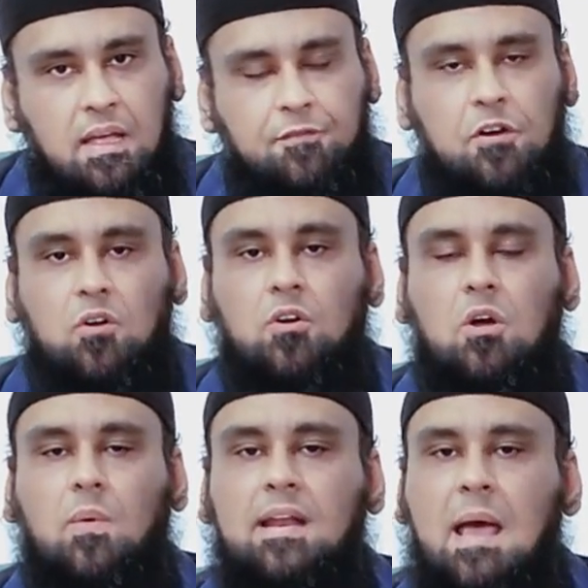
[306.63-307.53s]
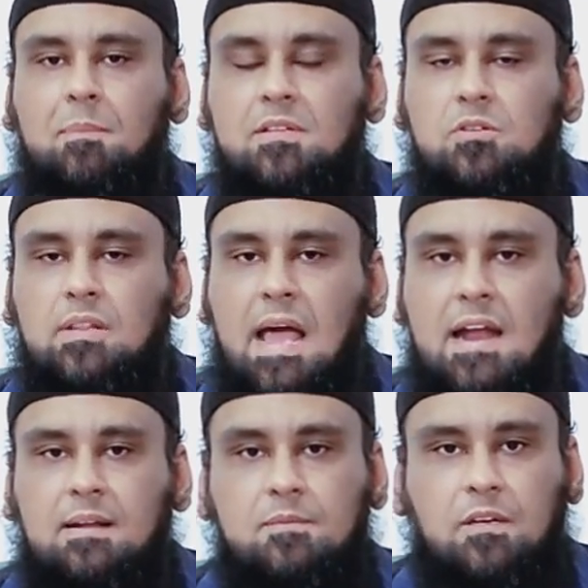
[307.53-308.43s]
If you don't know what happens to the
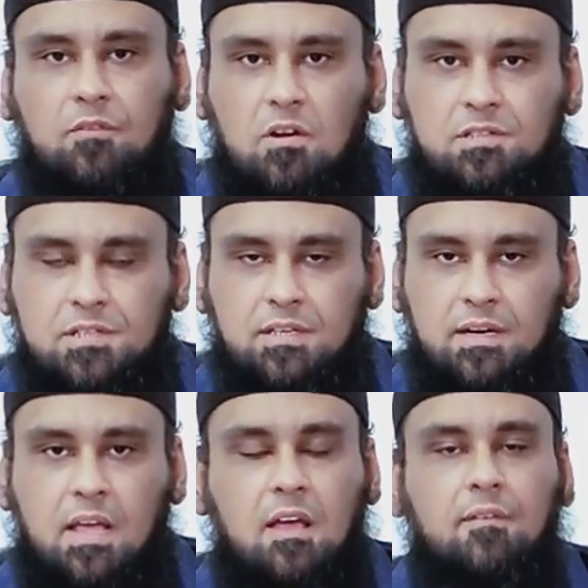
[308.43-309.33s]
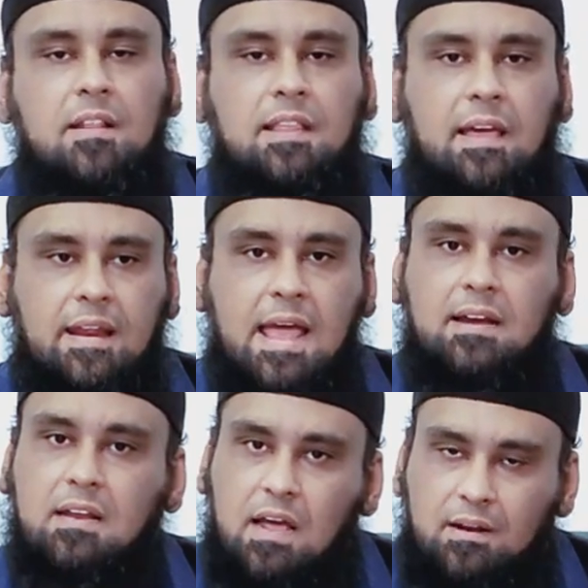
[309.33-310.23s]
atoms of oxygen when they
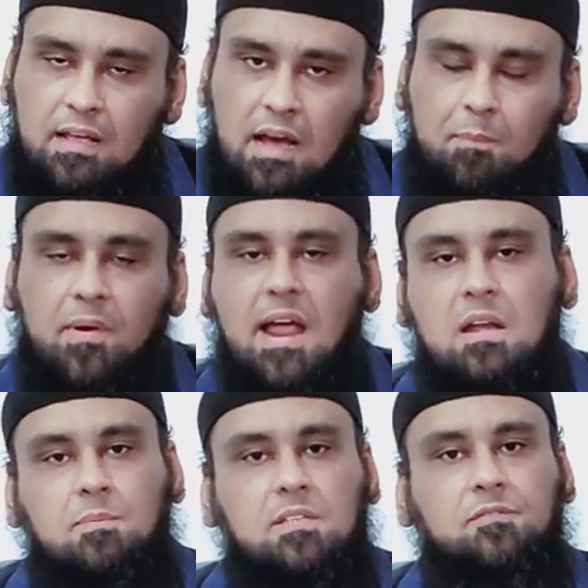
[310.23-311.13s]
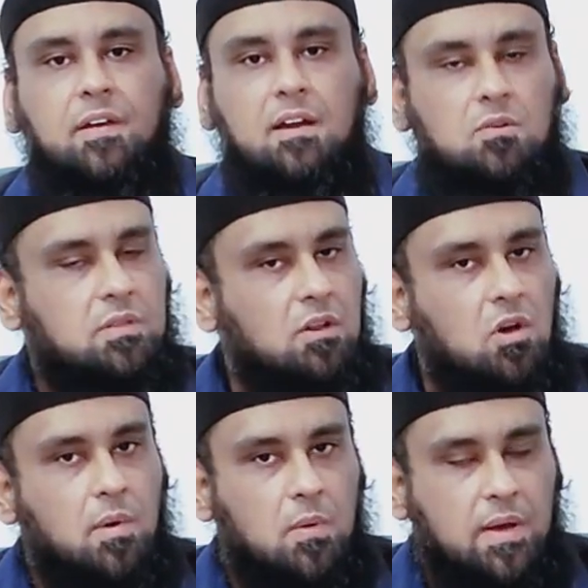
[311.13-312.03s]
react in the upper atmosphere to the
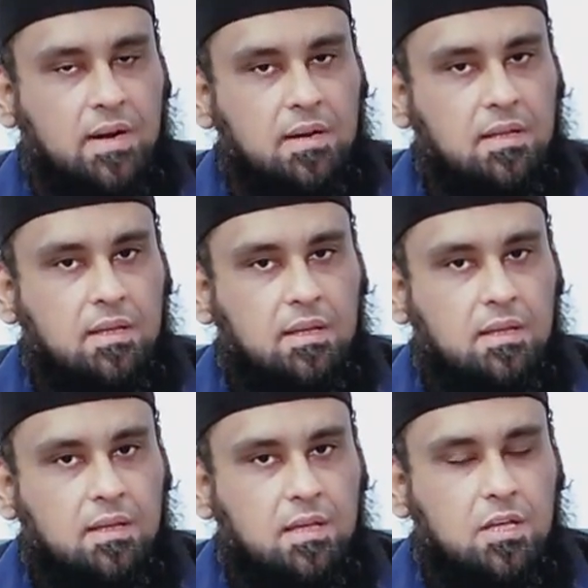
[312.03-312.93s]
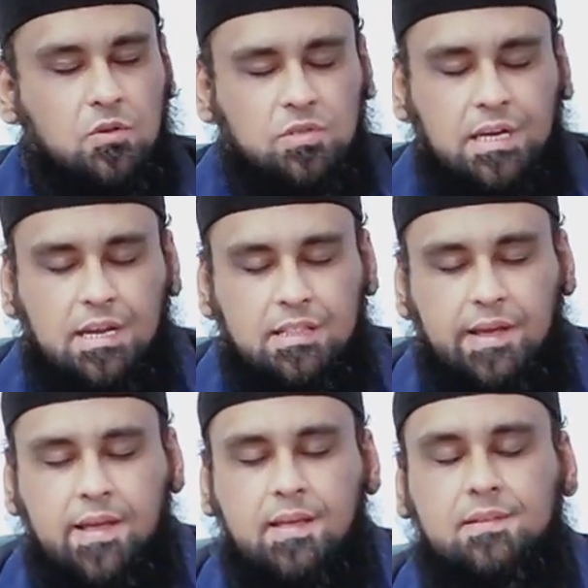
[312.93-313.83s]
lower one? You see,
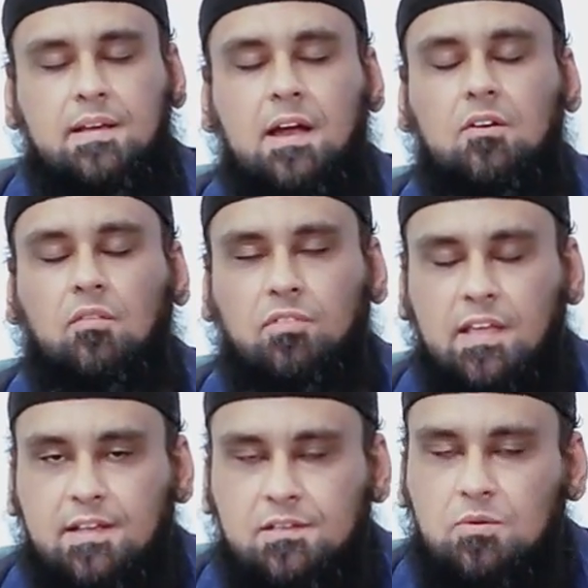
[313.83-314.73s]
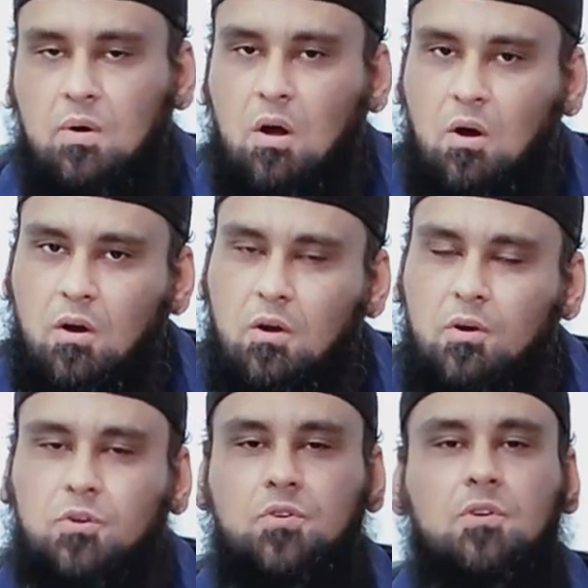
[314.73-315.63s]
these kind of things you
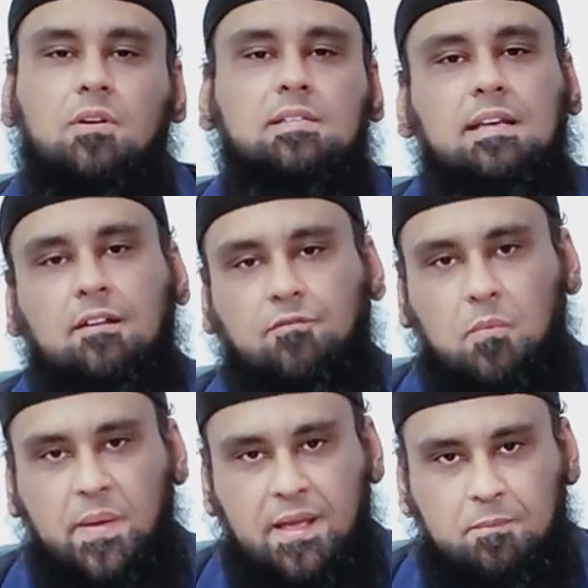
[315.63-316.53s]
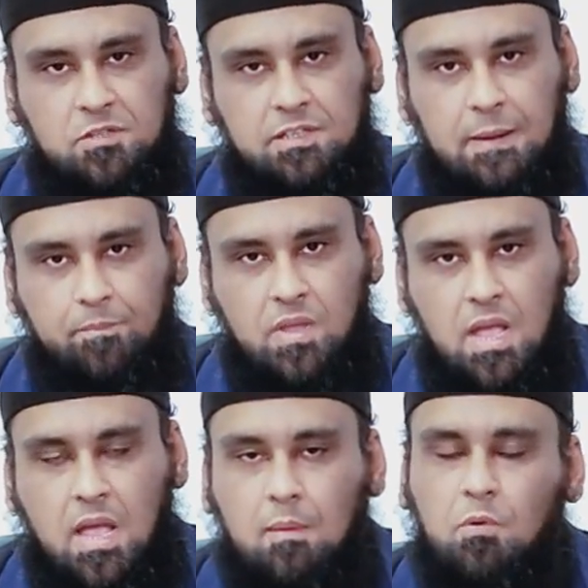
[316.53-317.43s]
owe to yourself being Muslim.
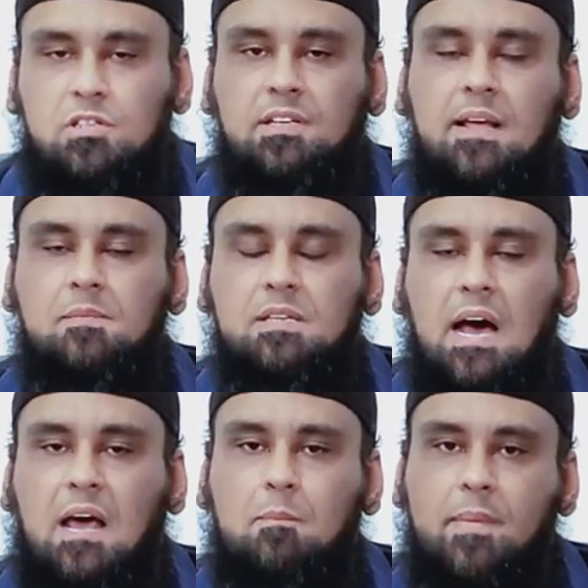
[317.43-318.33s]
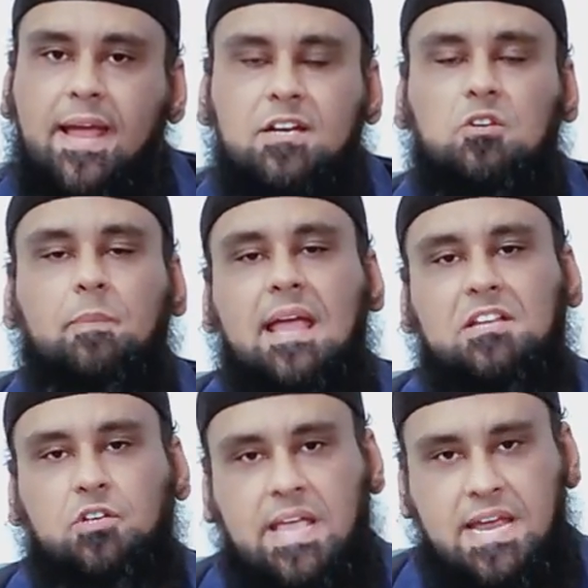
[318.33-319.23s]
Muslims are made to be
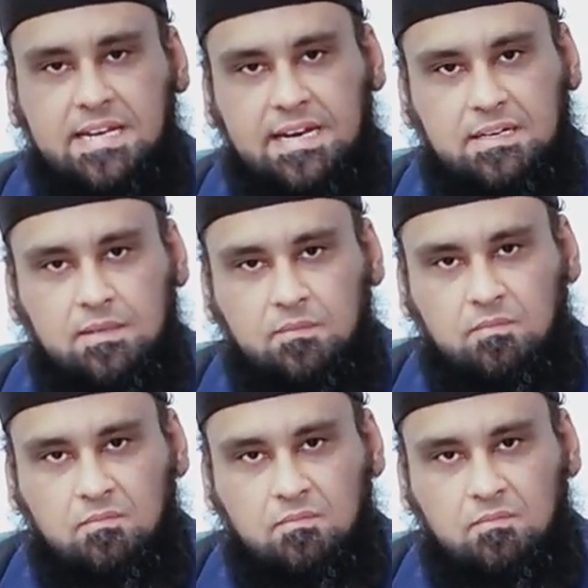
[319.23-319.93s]
educated.